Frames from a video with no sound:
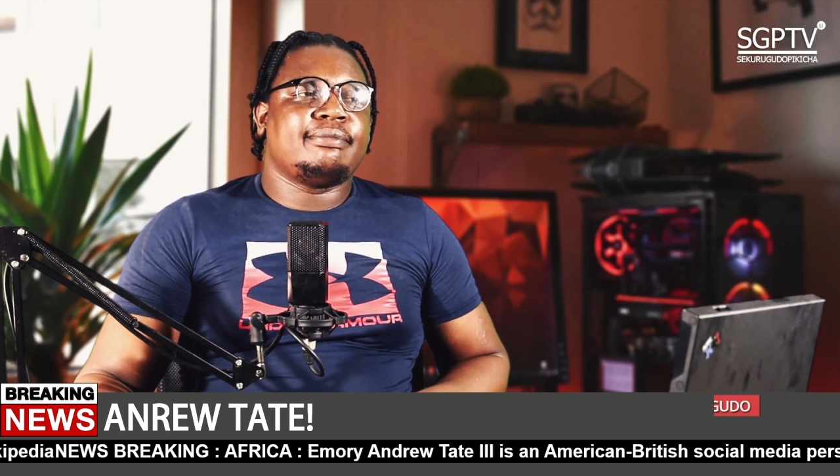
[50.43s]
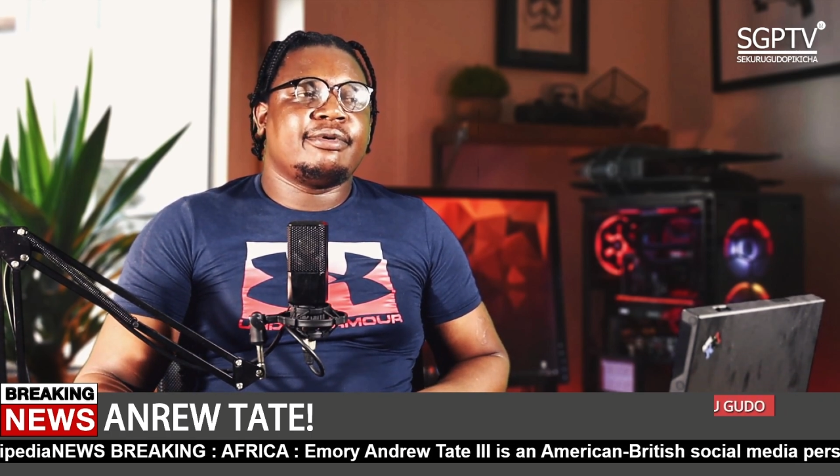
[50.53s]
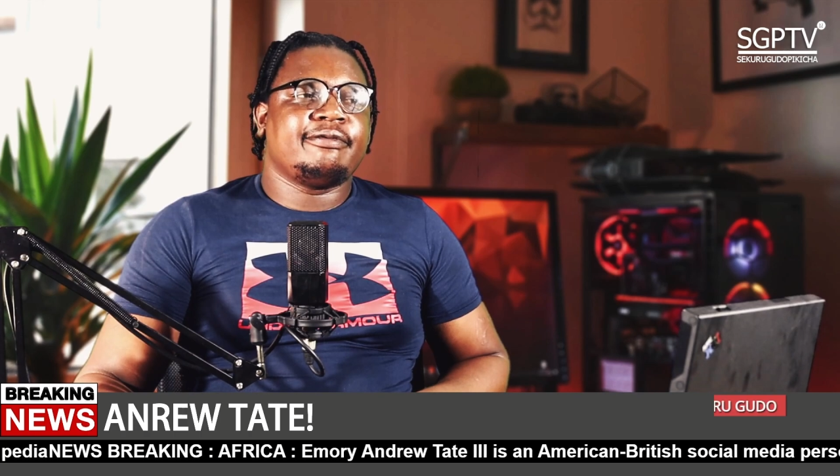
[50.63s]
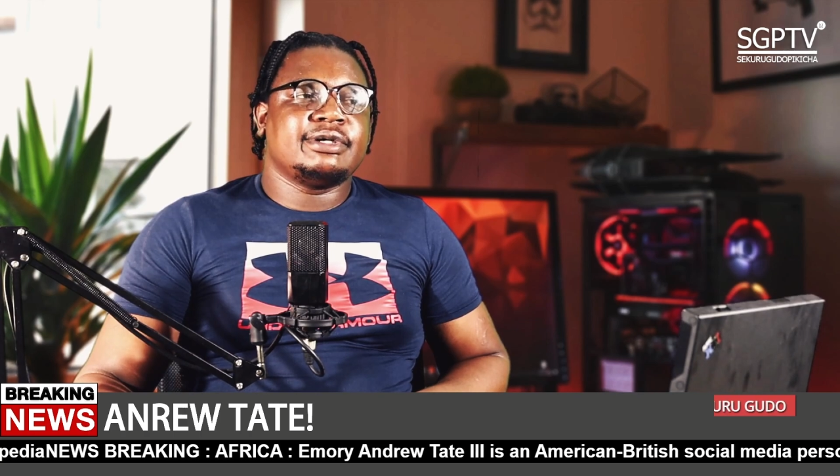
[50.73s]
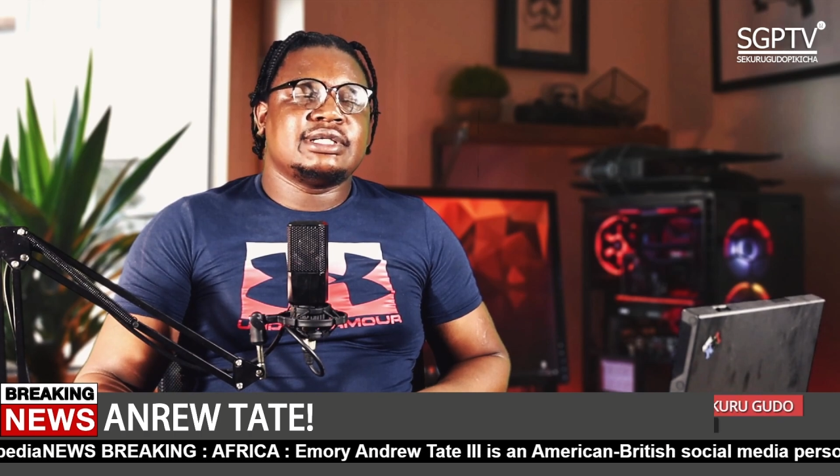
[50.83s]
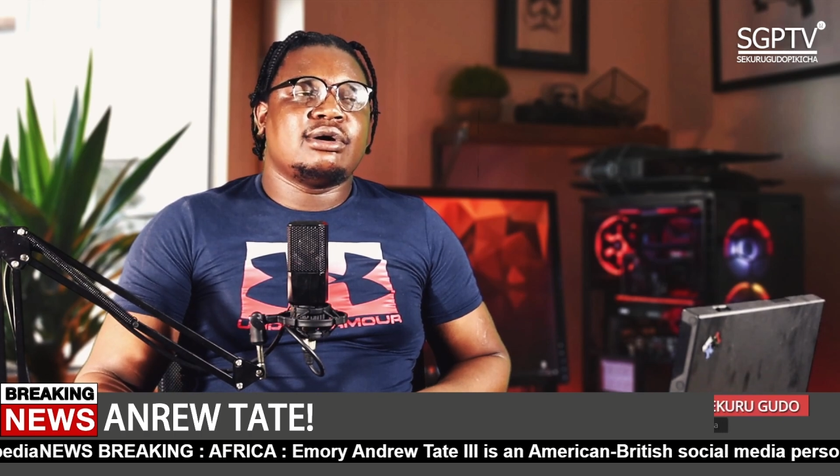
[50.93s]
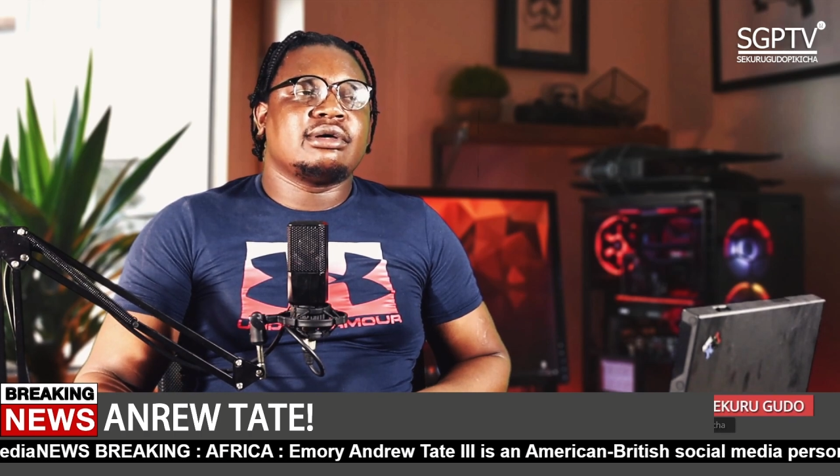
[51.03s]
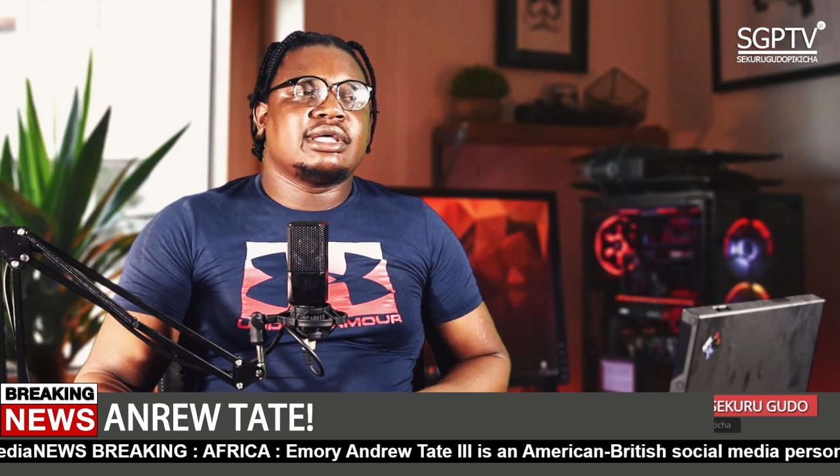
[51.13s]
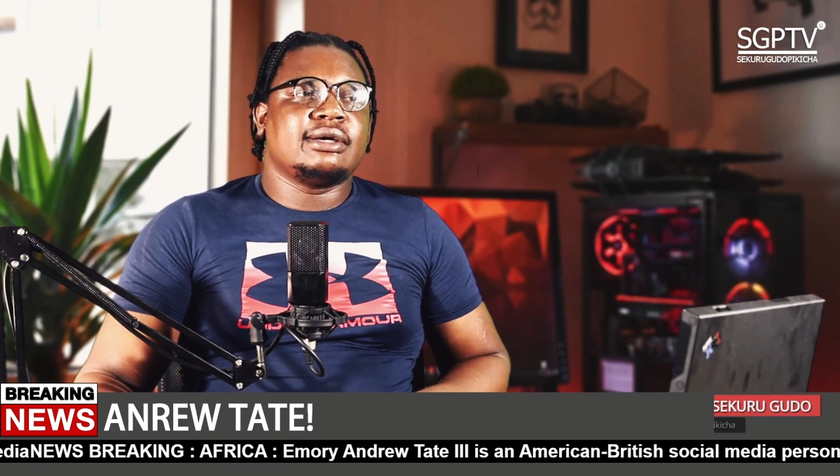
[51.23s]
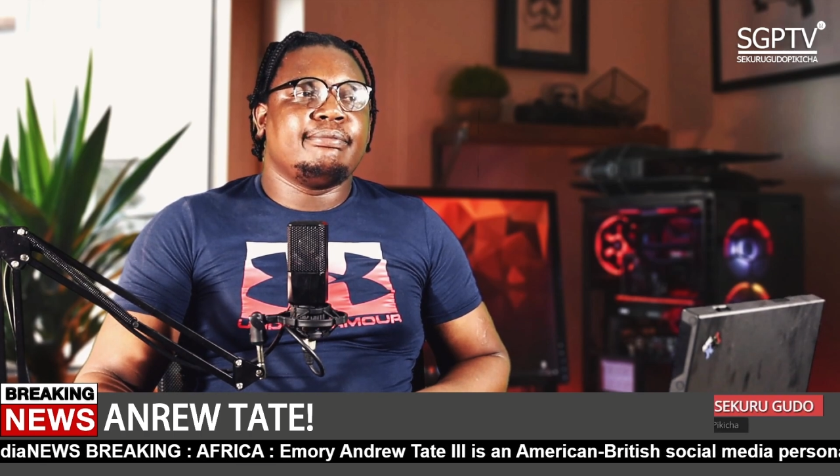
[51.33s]
a
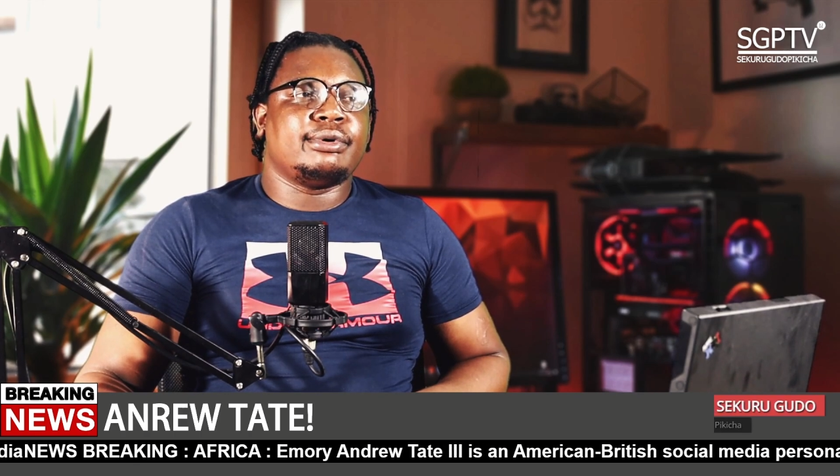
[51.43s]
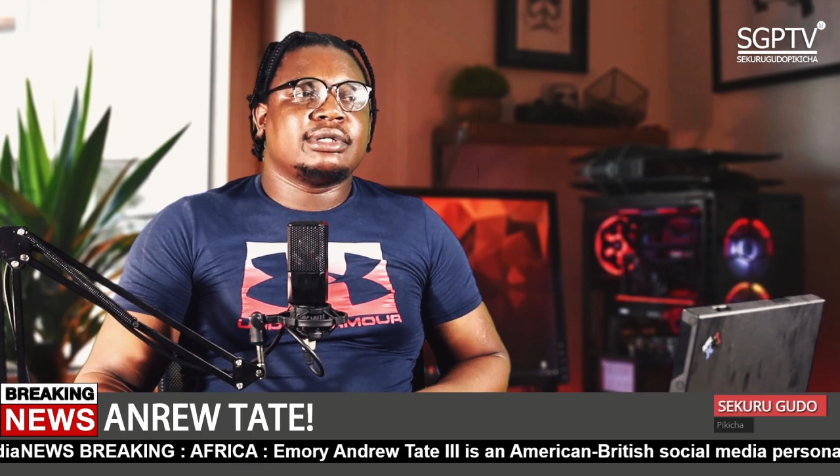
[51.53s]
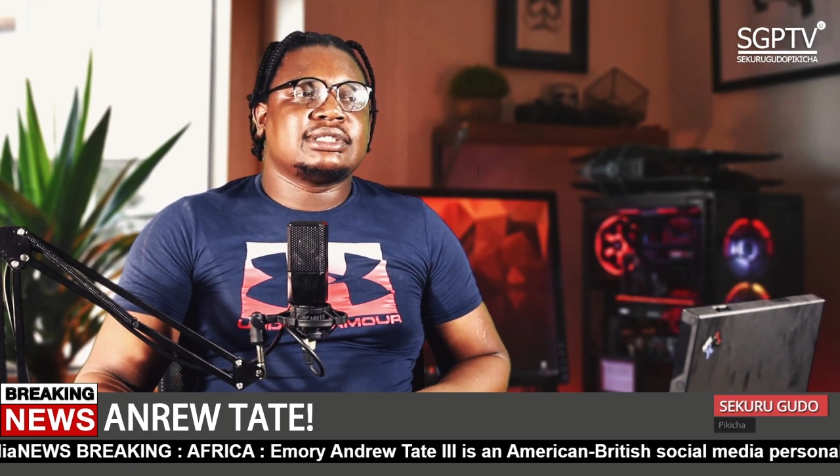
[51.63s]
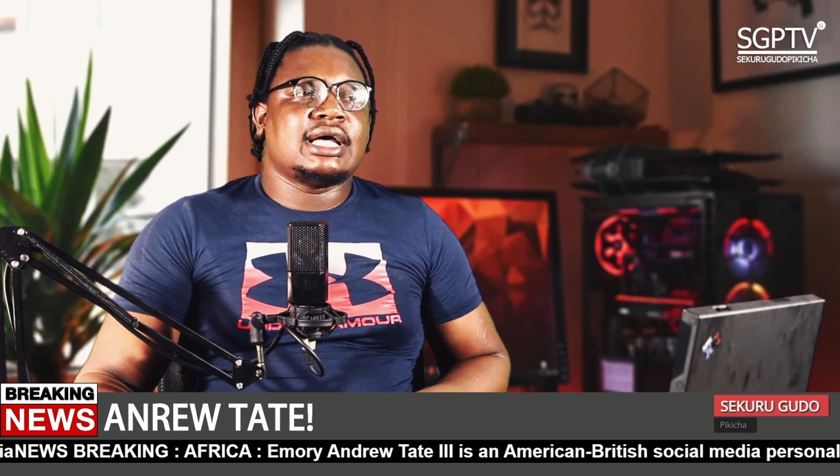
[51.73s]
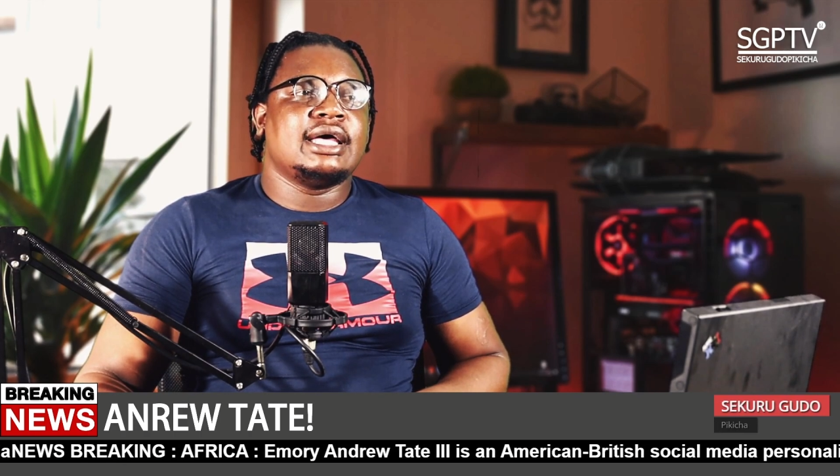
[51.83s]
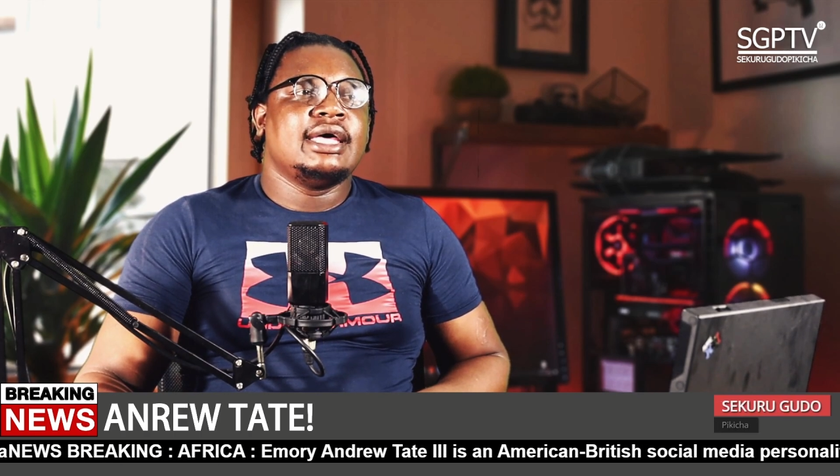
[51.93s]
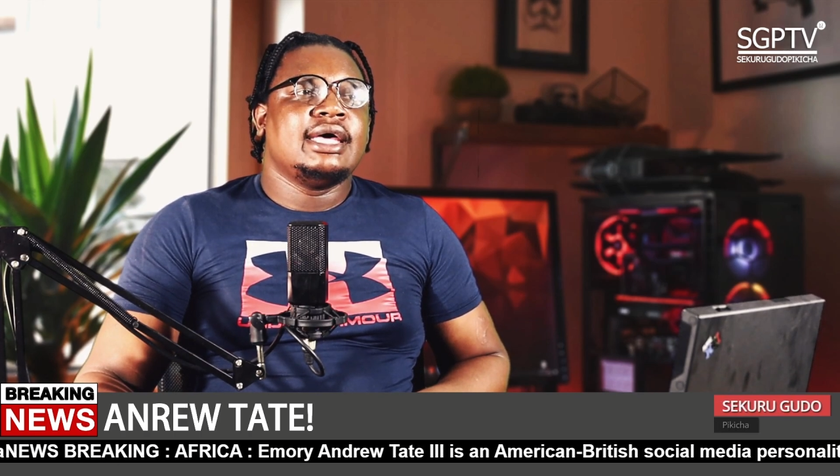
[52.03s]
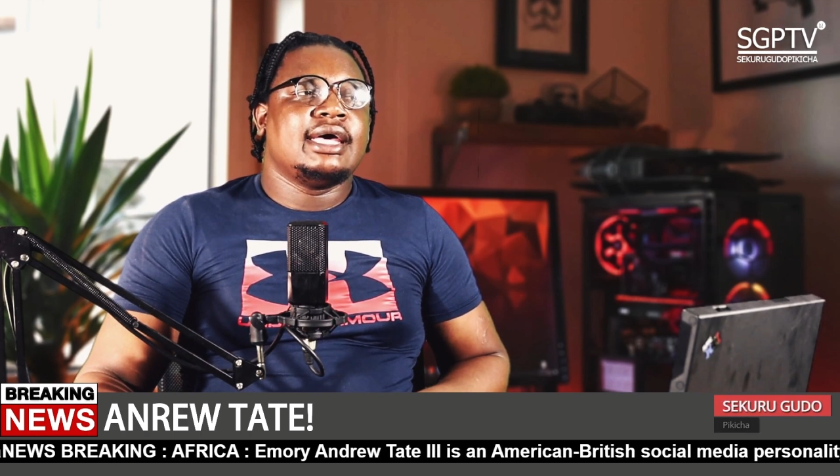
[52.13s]
professional kickboxer